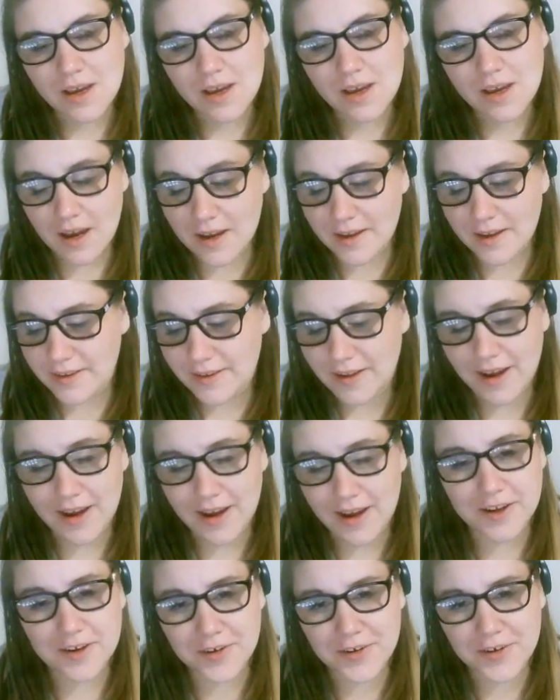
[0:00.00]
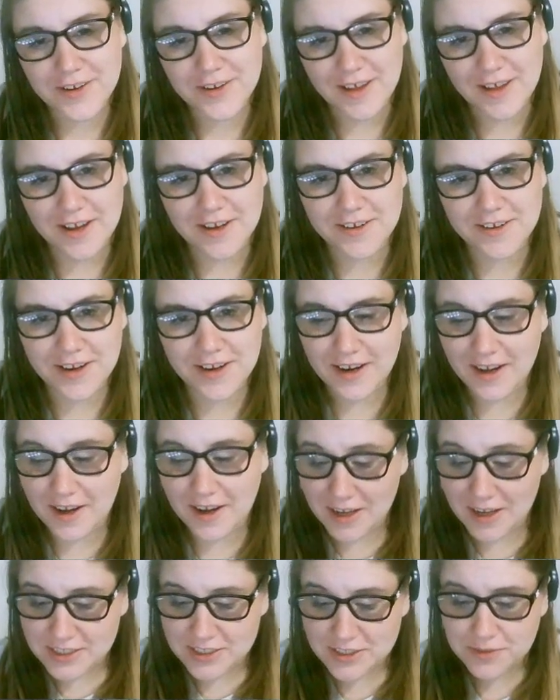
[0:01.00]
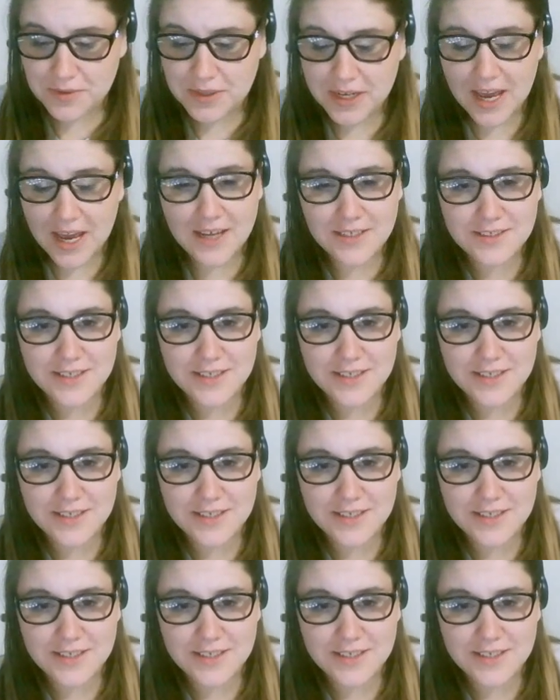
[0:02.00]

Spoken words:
I agree to that, and I actually want to add